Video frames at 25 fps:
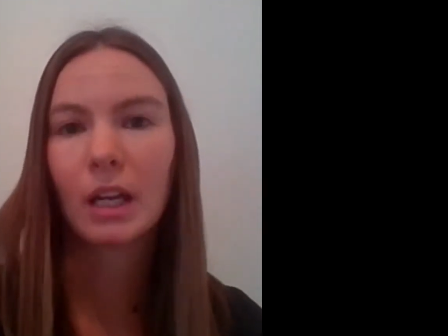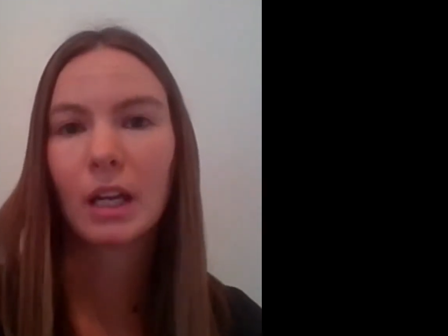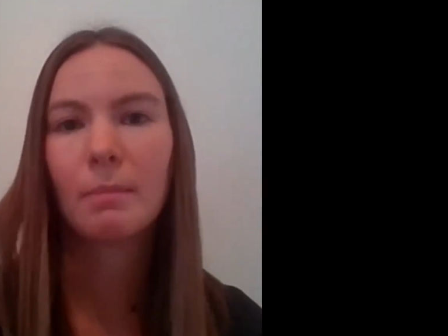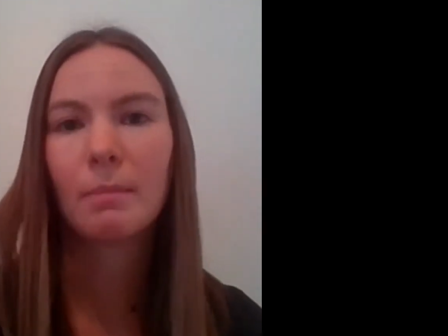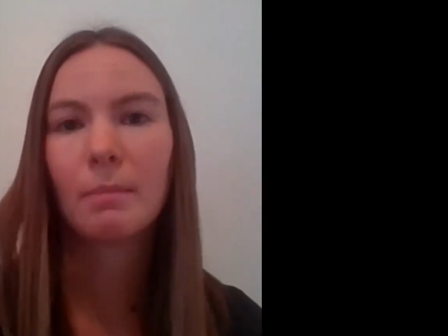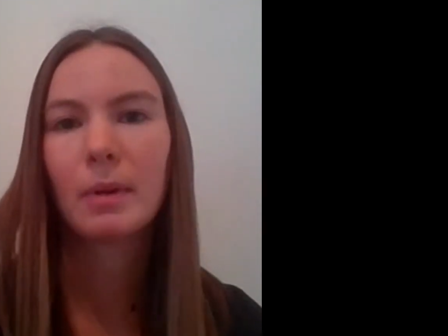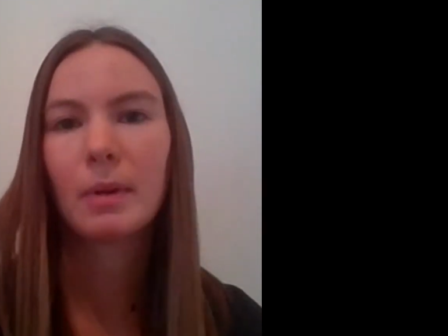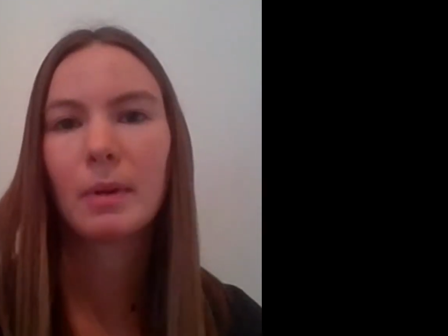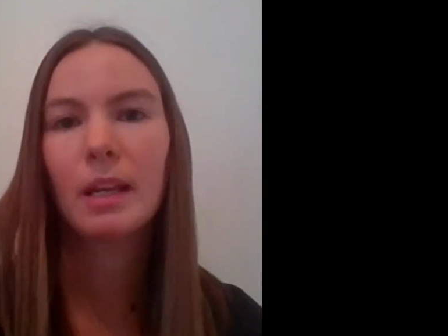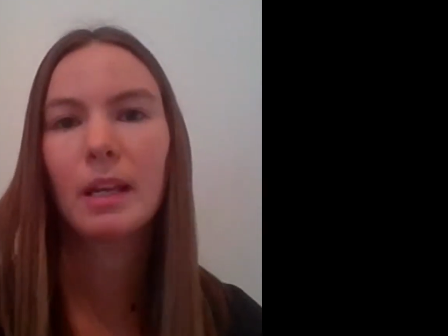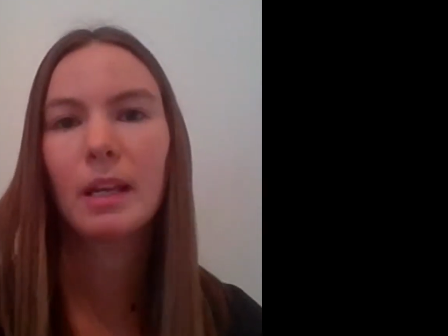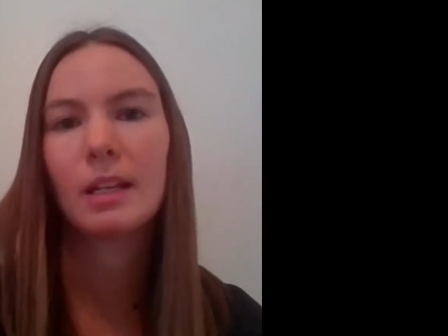
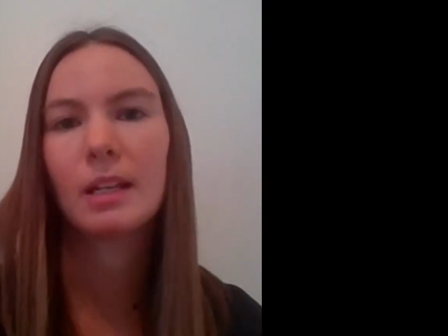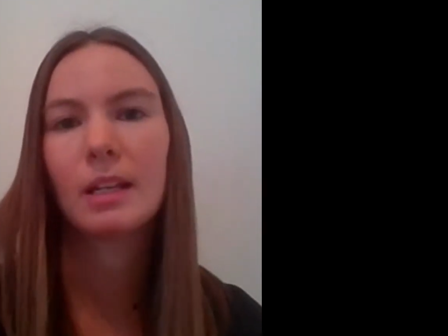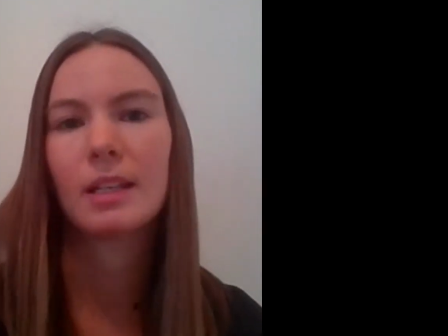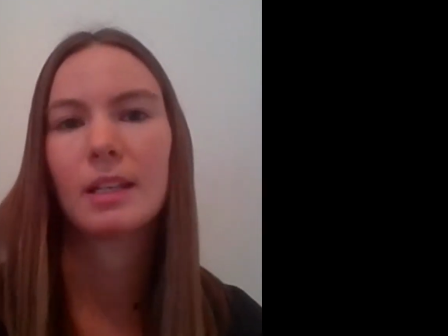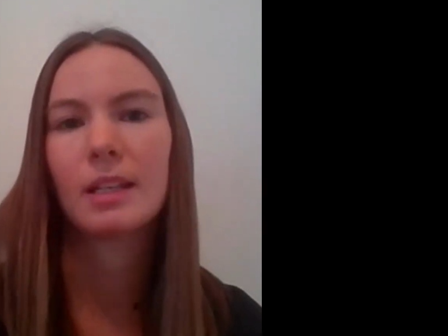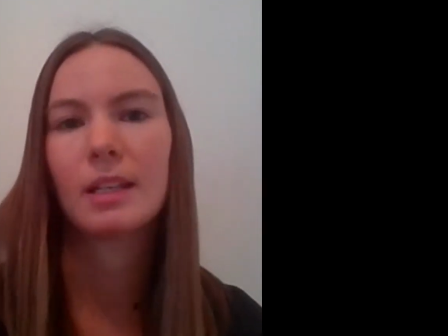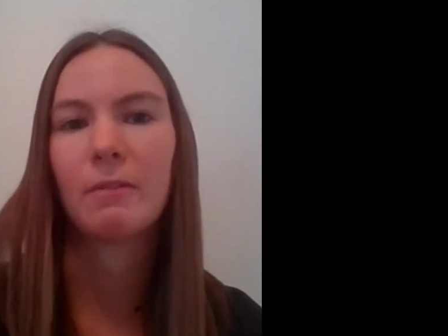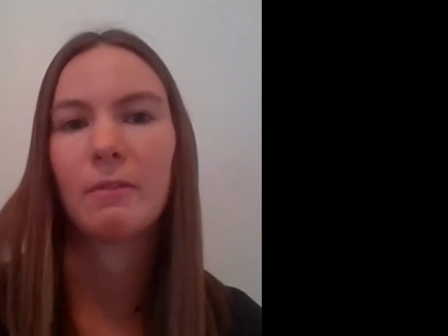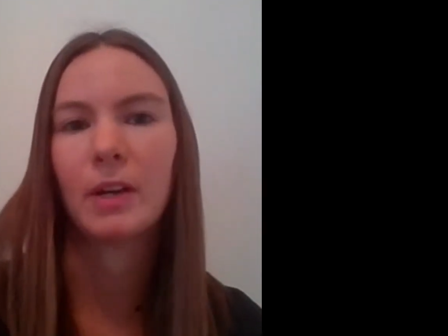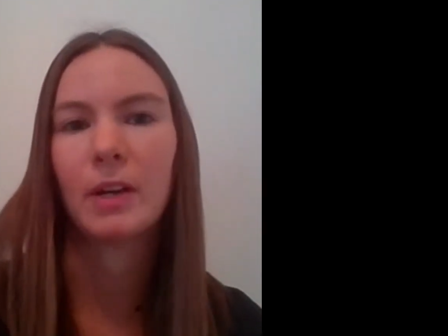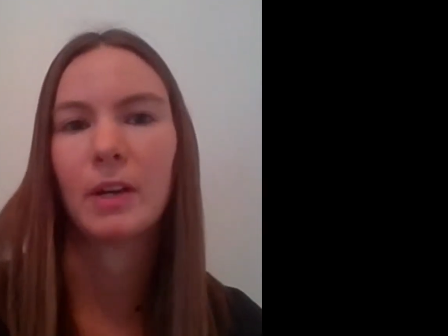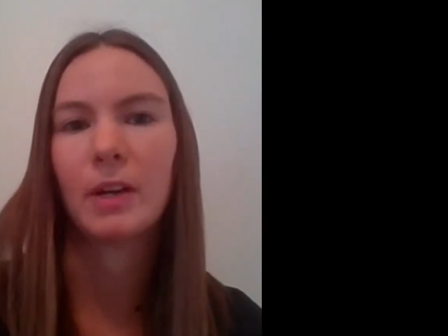company because
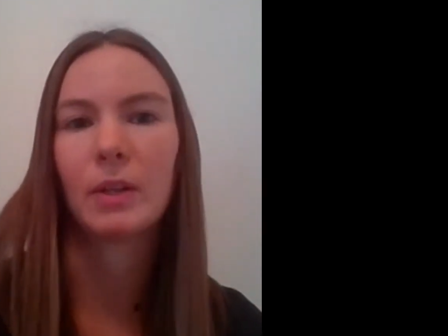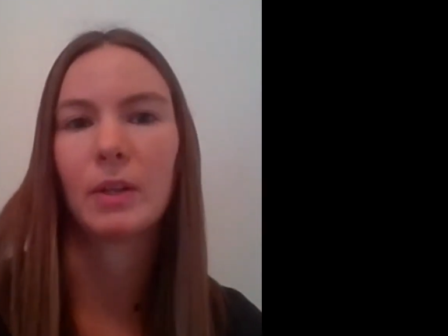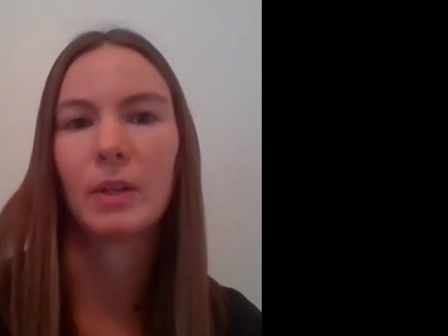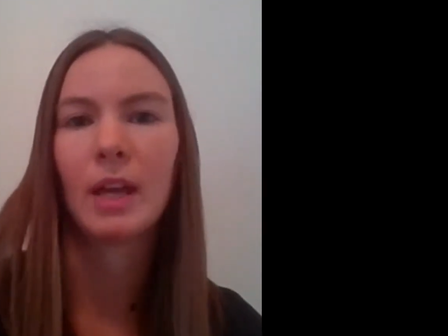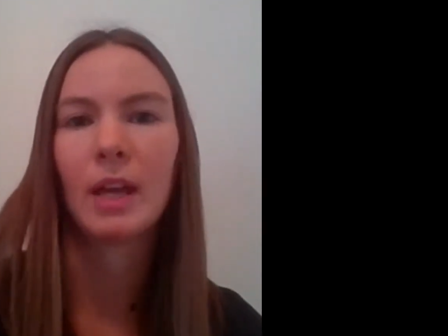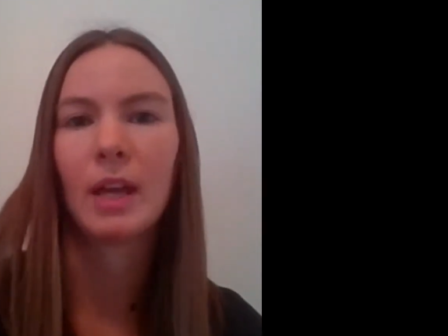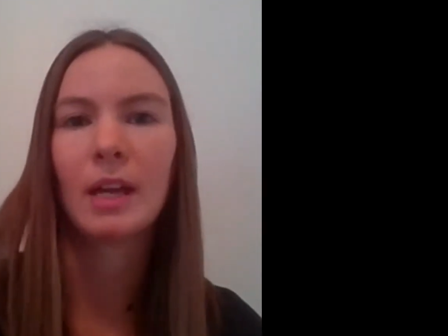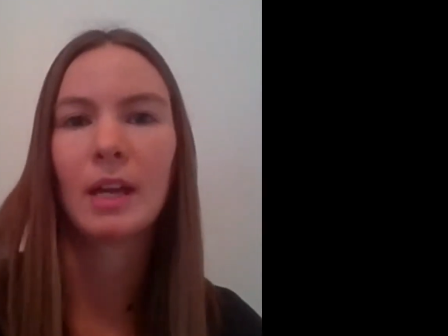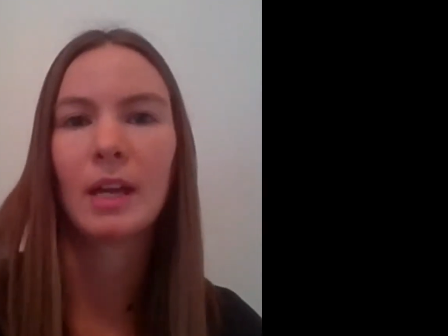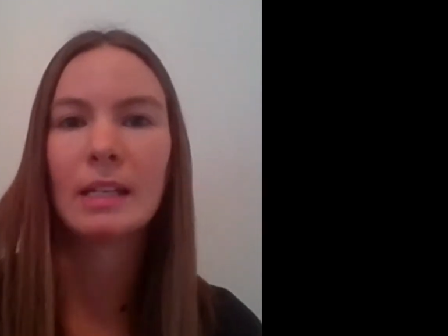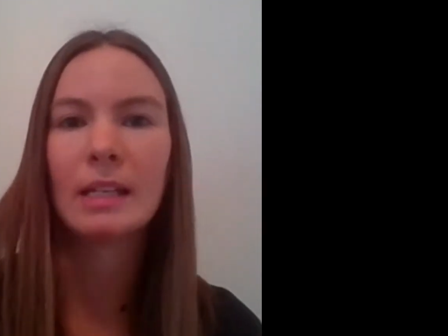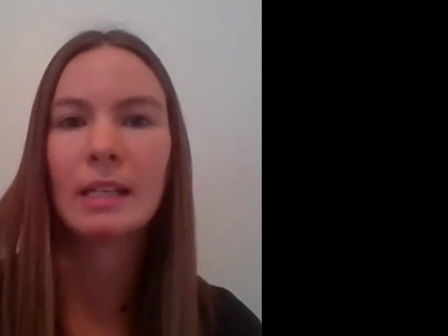I felt
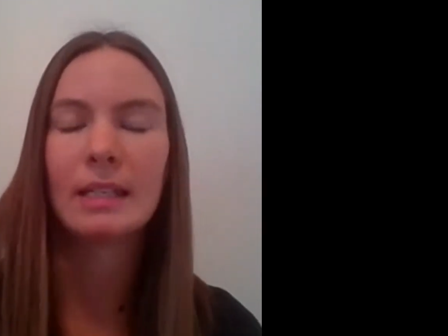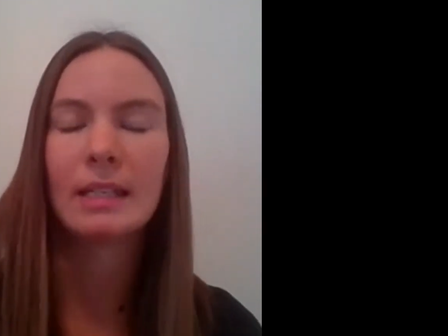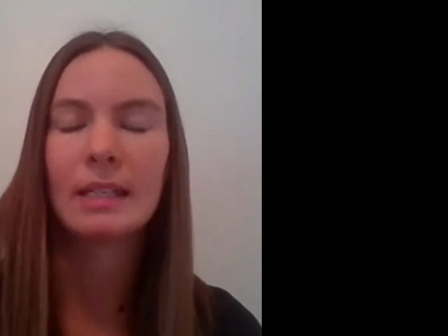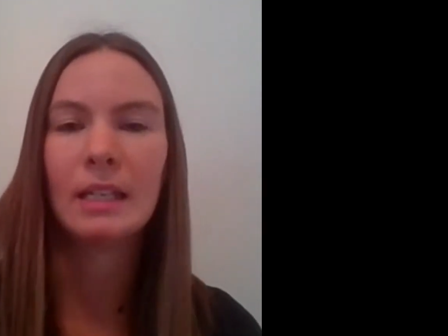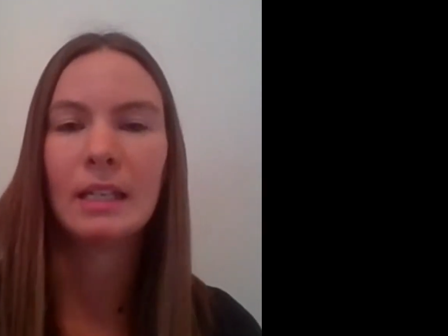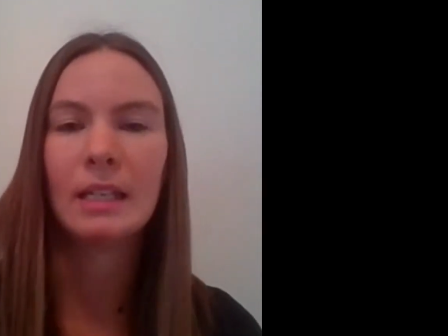that it's